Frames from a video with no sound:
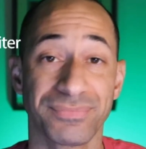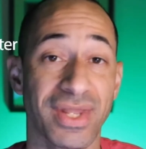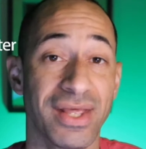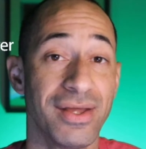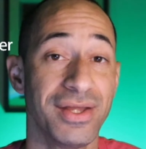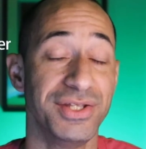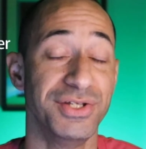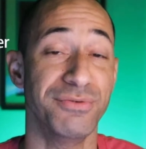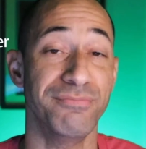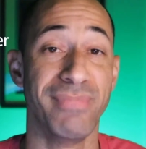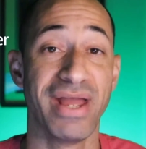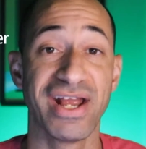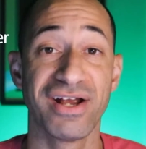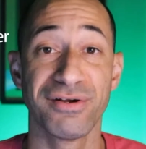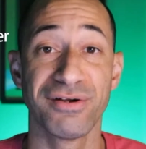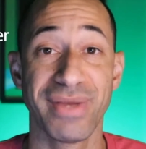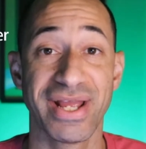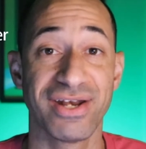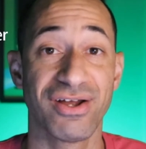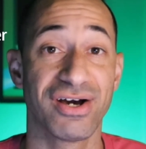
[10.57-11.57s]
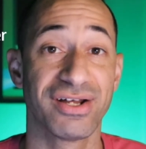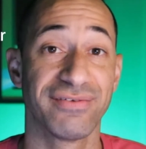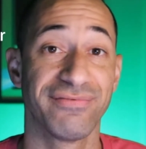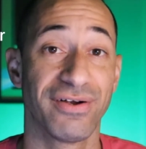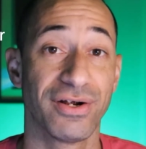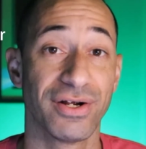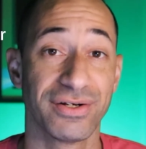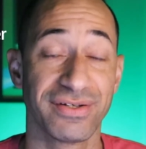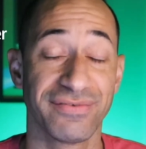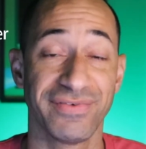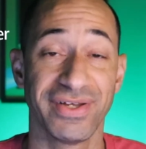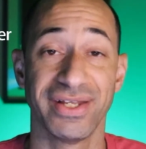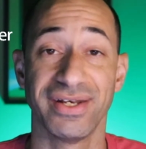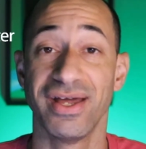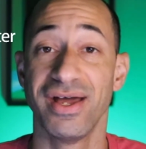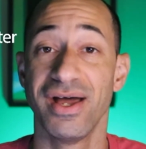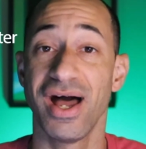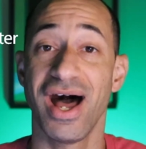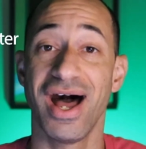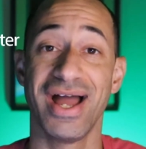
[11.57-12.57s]
You may or may not have heard of it.
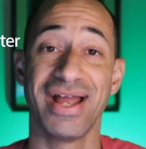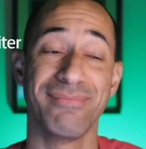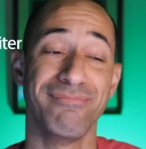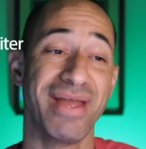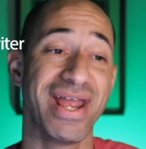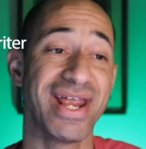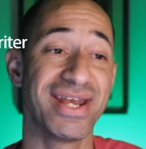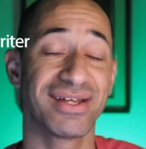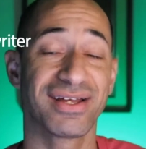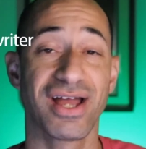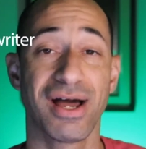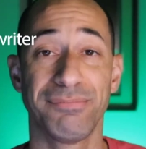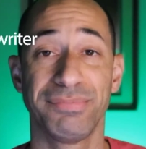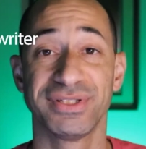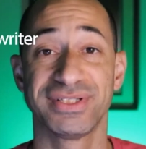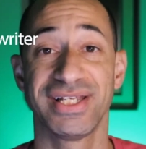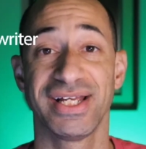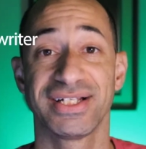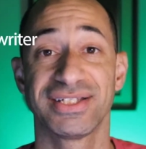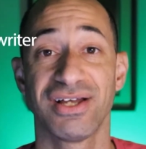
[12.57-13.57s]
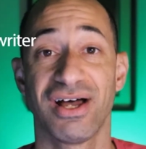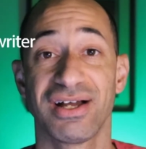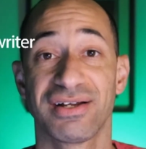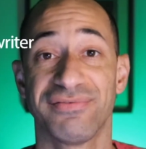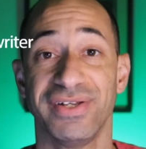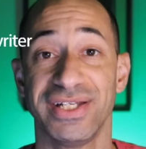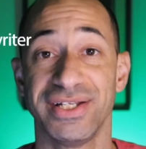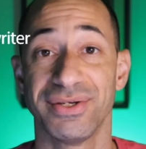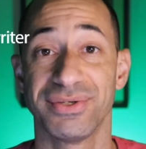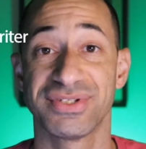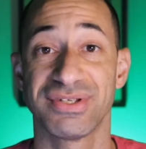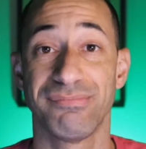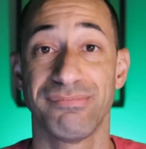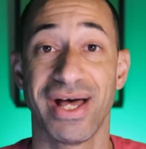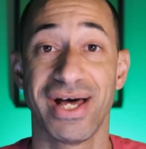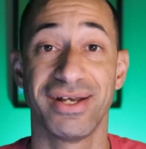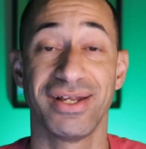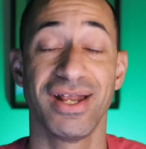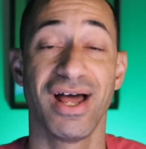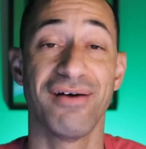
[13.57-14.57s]
I made a couple TikTok videos about
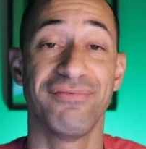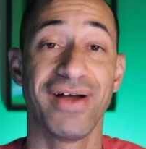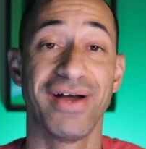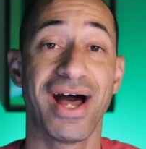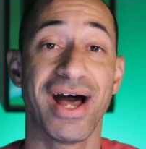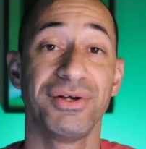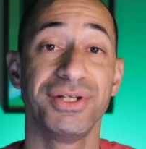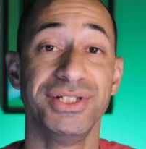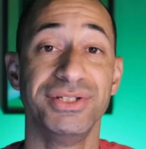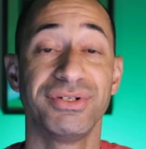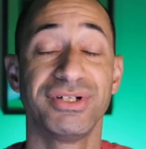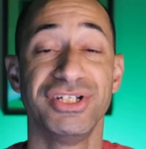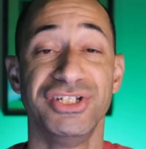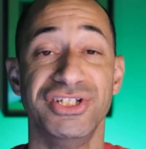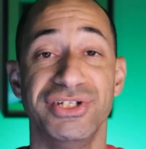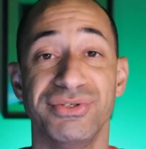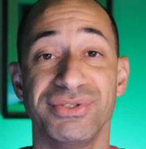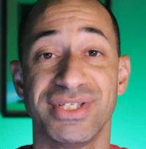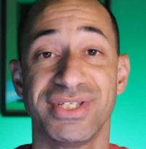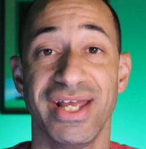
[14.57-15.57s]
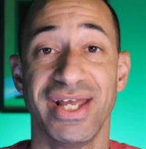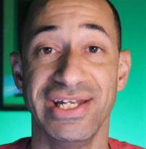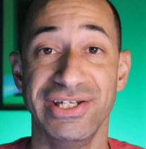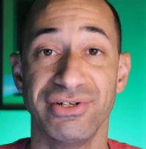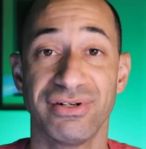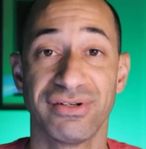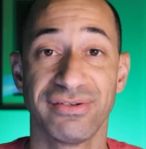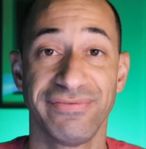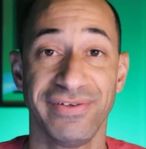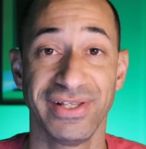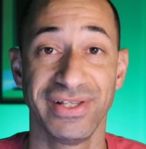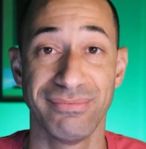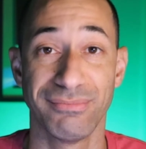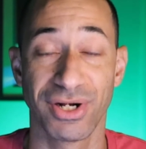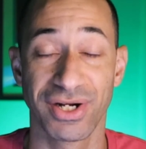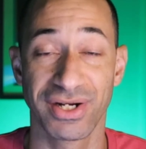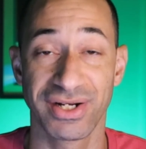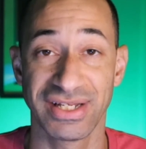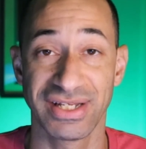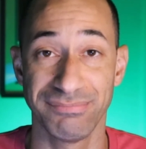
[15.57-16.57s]
it, of how you can use it in your affiliate
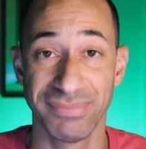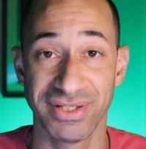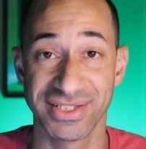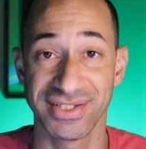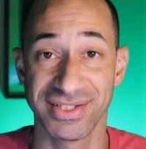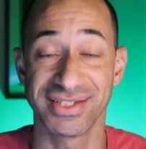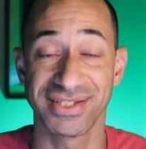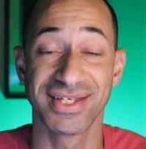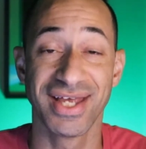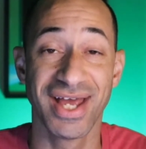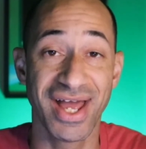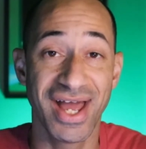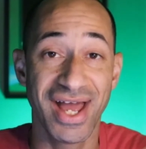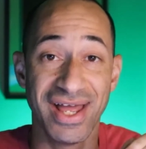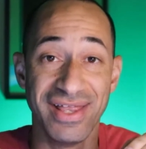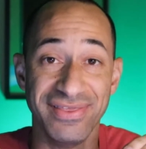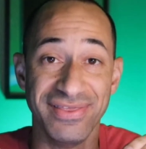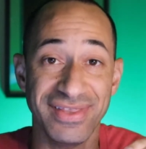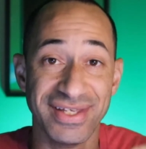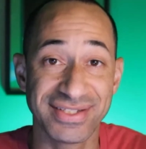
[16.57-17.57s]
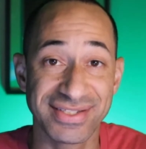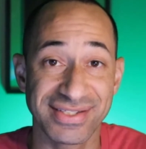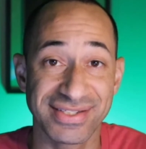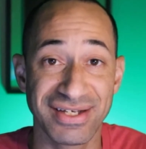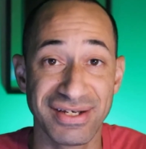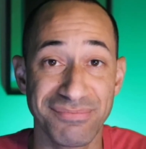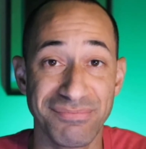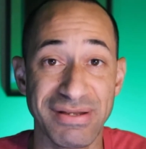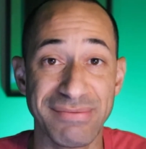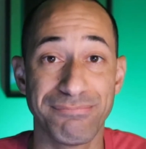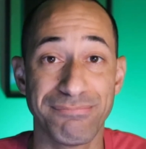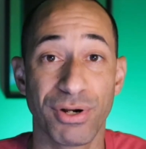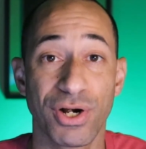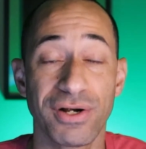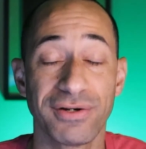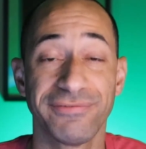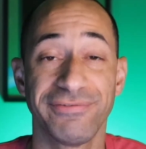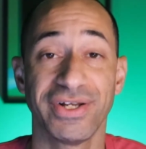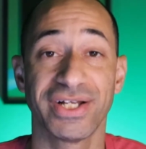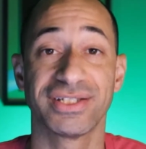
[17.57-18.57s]
marketing business, and this is going to be
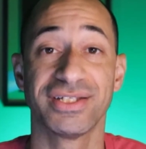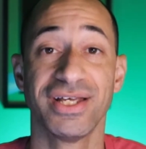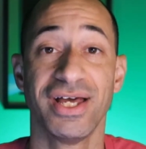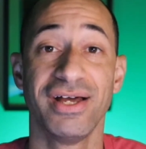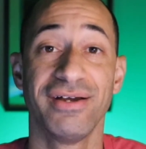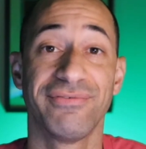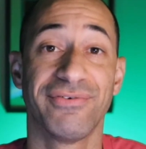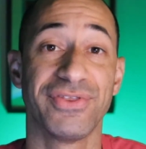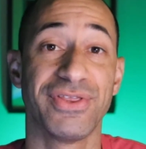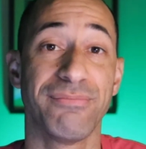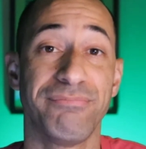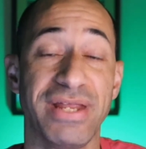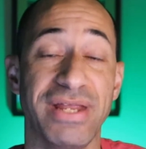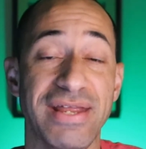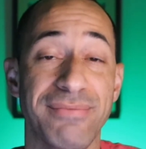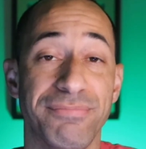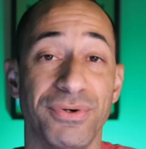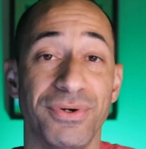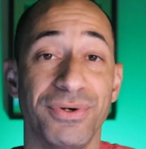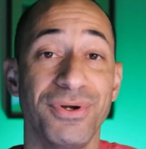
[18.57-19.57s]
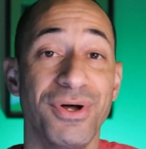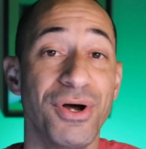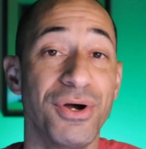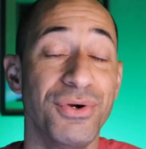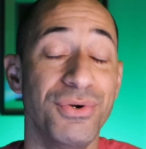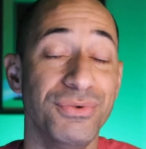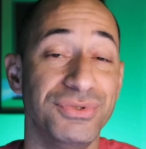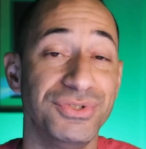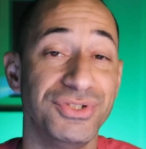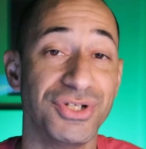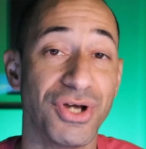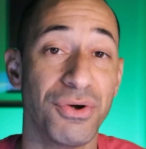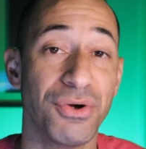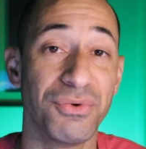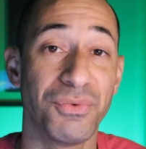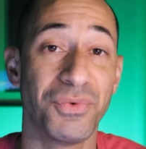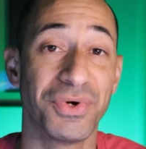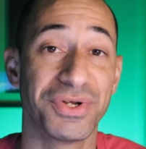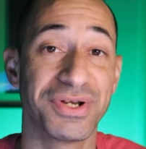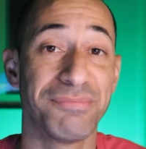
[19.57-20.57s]
perfect for the people who don't
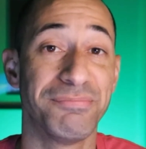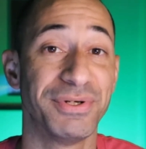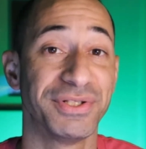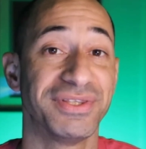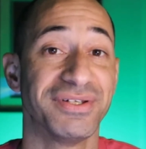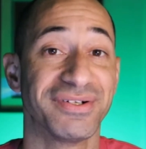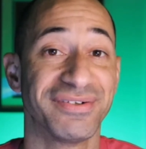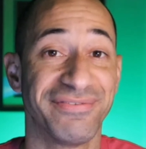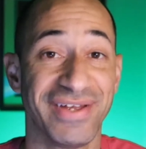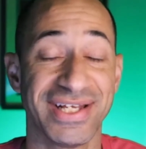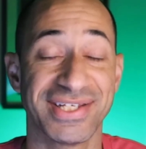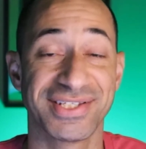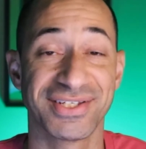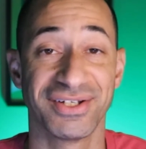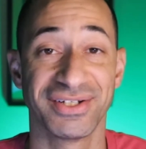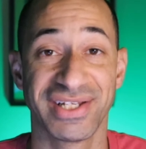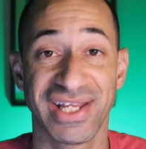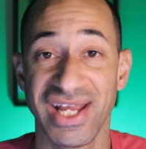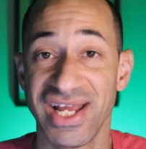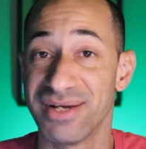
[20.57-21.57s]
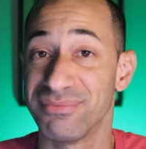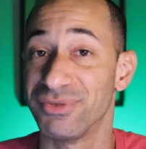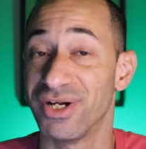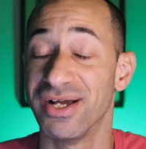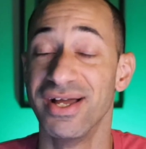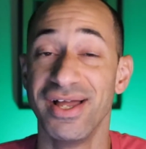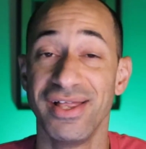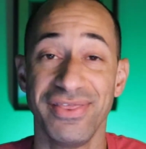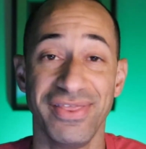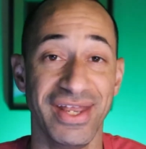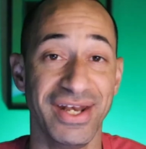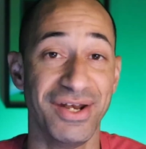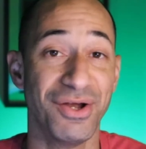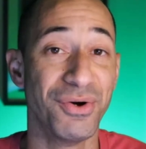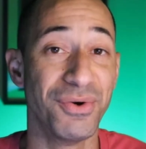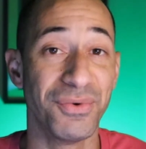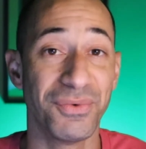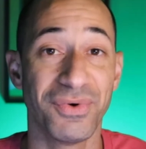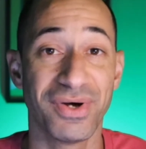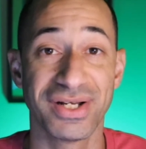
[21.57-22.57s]
want to put their face on camera. They don't
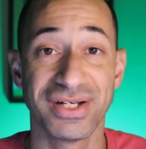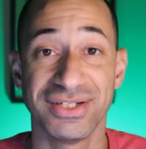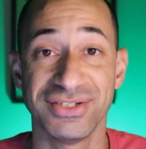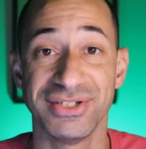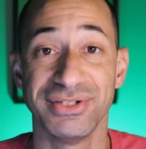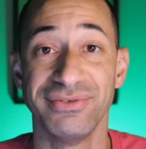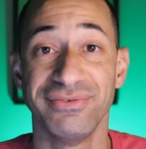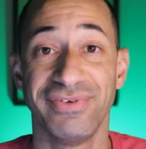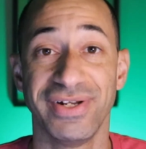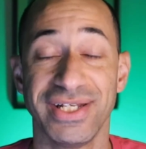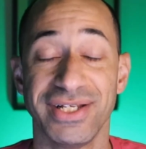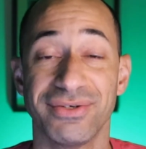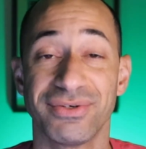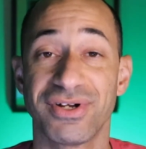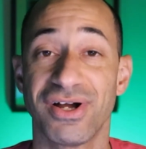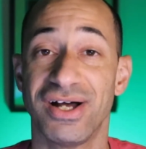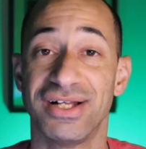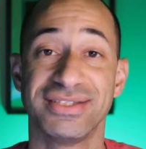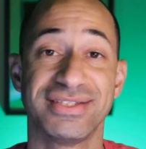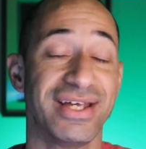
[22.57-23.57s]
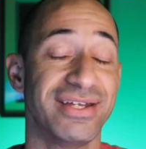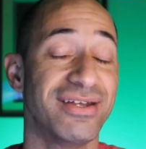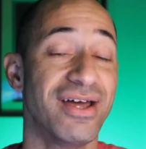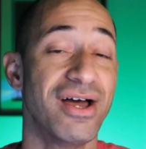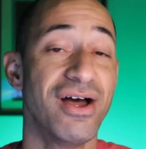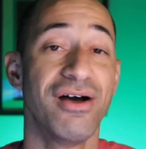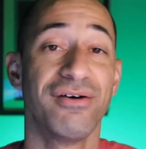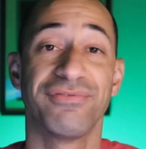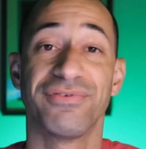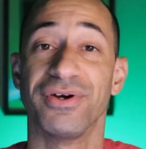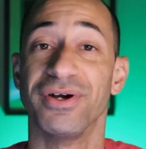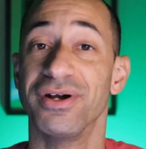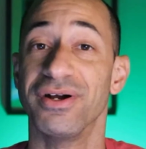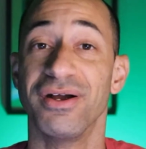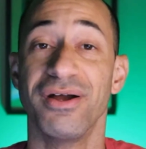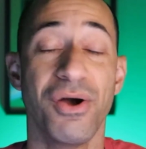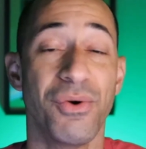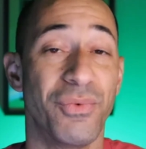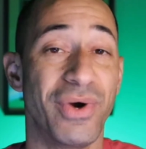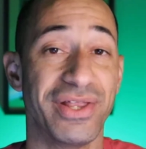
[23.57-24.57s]
want to do video content for
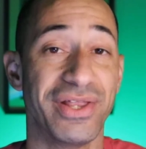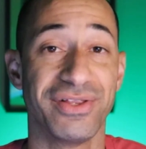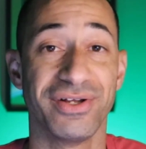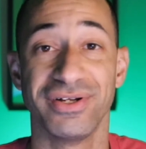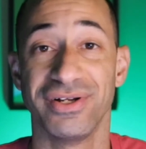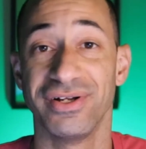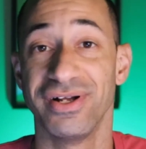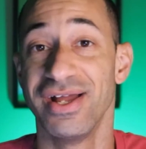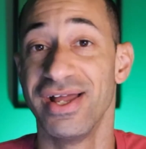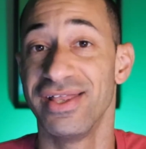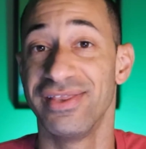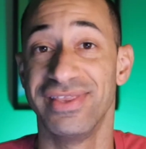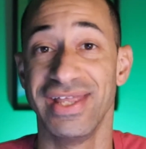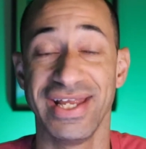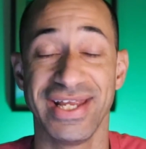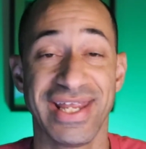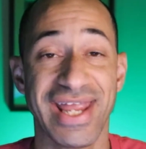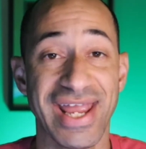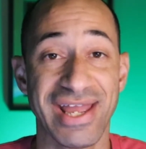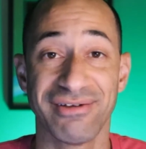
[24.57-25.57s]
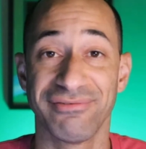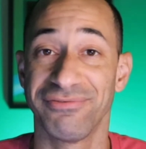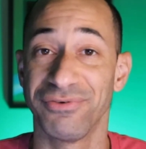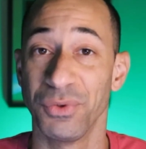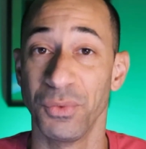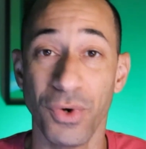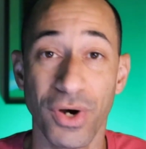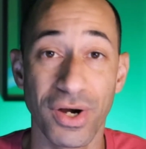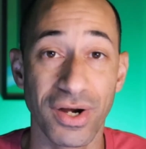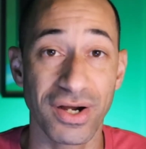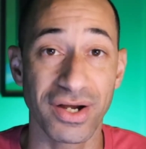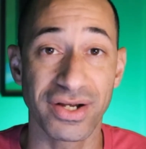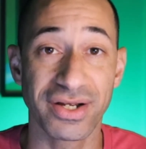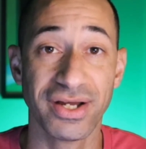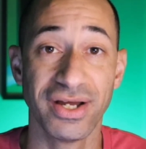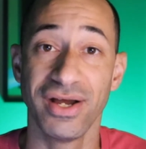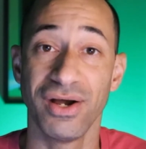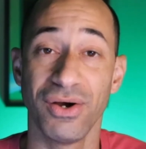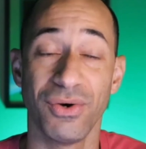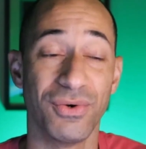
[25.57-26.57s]
whether they can't for work
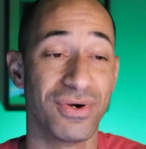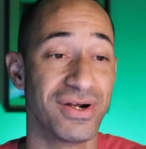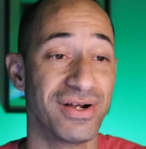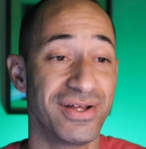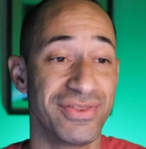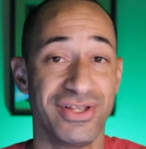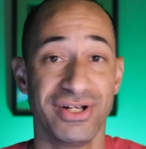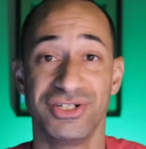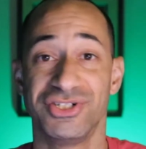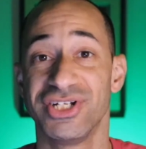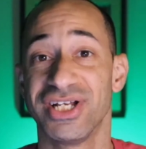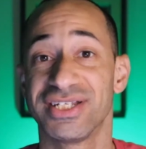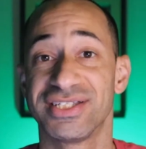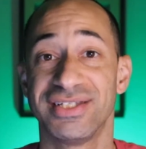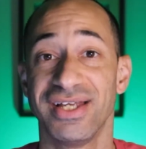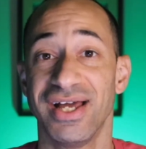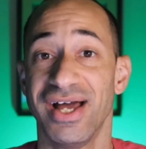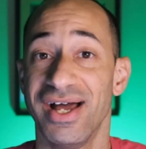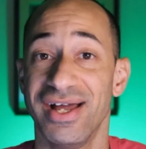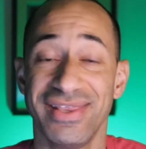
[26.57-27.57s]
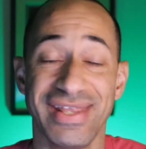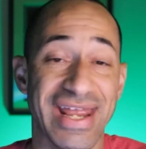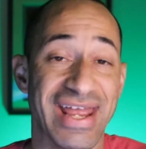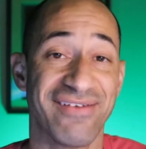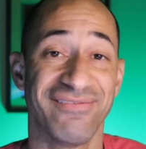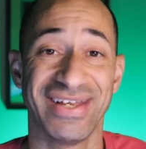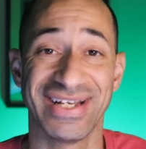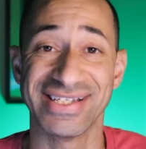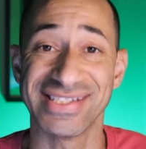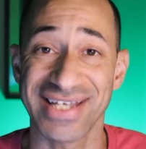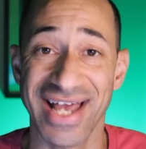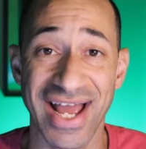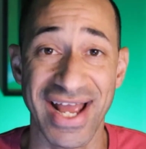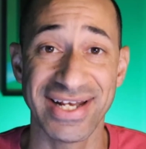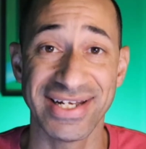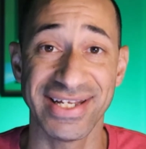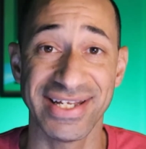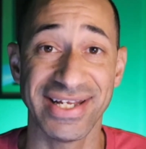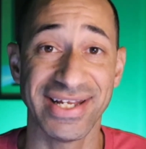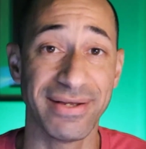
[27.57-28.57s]
or they're just they have
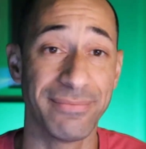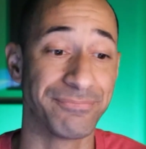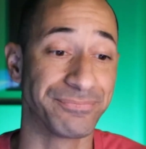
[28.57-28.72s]
anxiety.